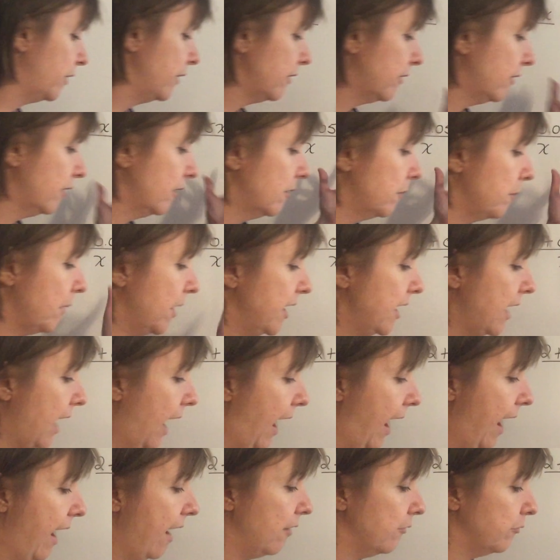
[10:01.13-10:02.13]
this is my
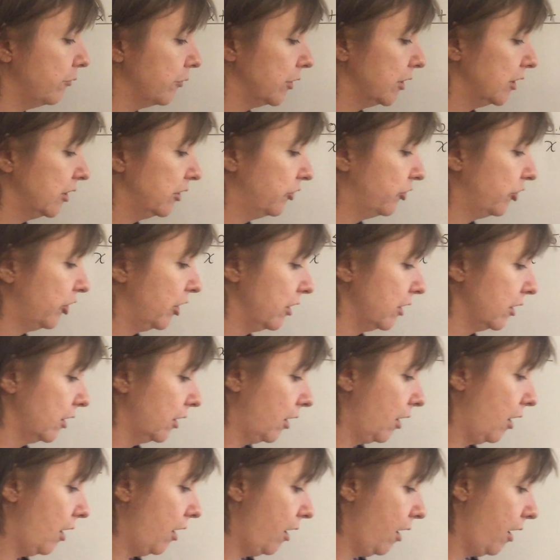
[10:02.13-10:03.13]
average
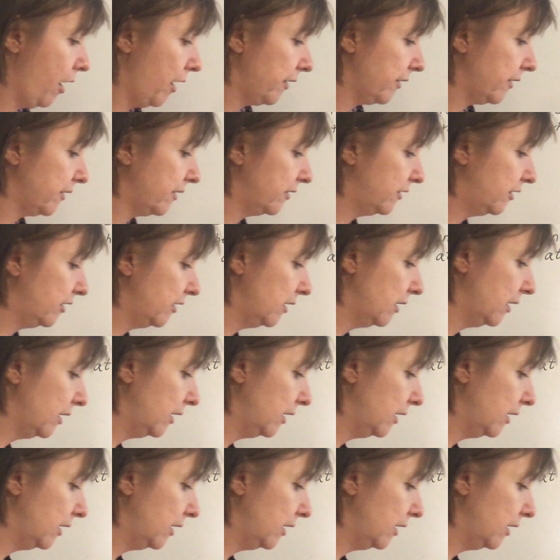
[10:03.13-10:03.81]
cost.